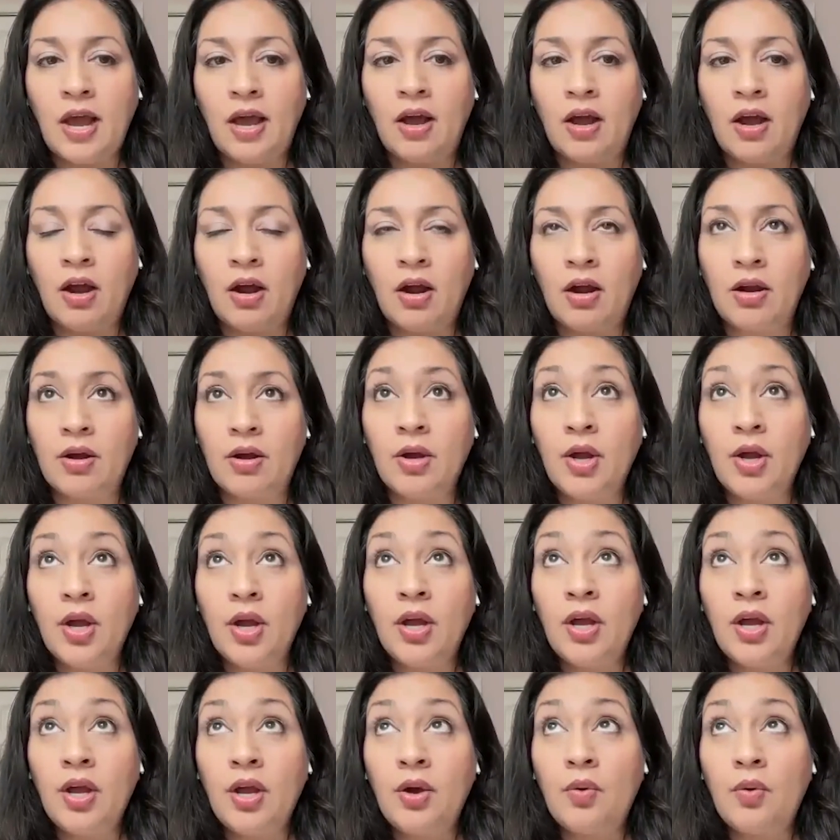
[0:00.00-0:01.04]

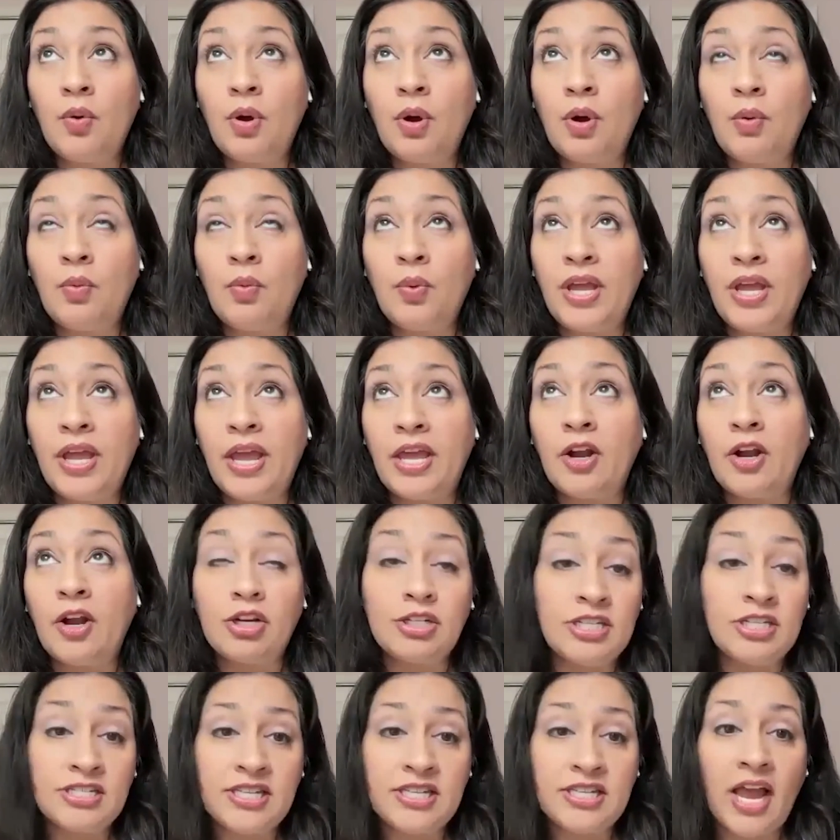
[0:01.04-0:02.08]
in
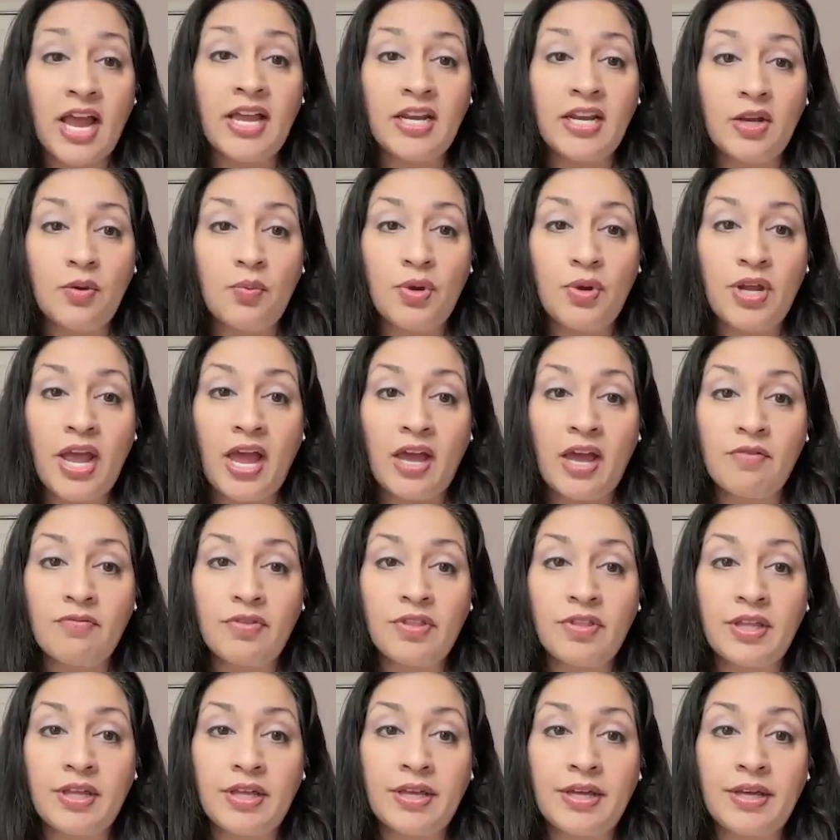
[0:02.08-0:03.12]
our society we
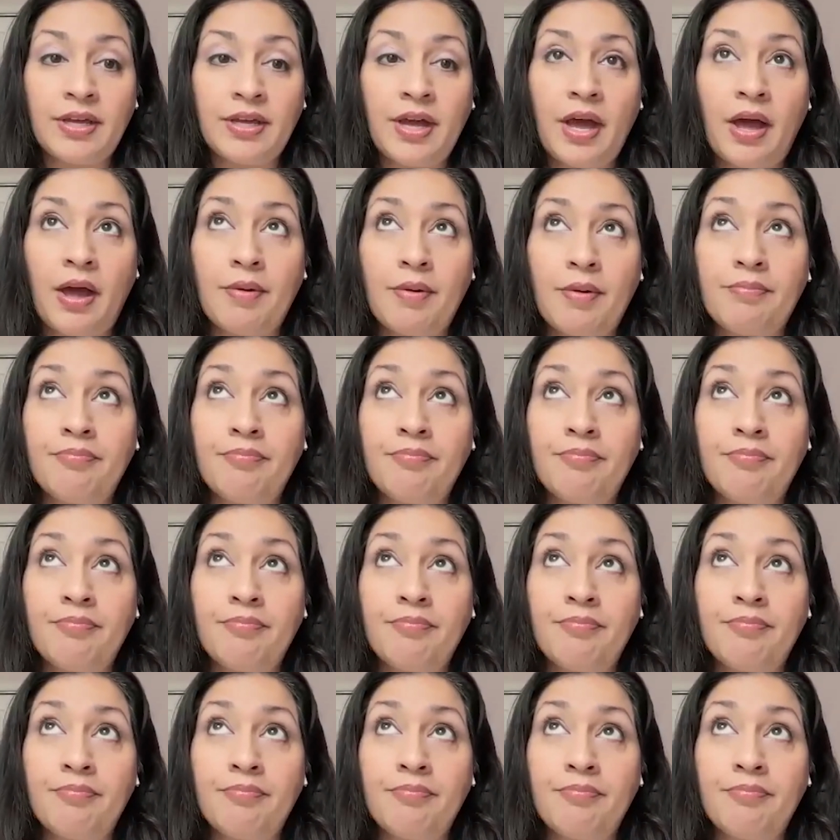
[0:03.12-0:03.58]
have the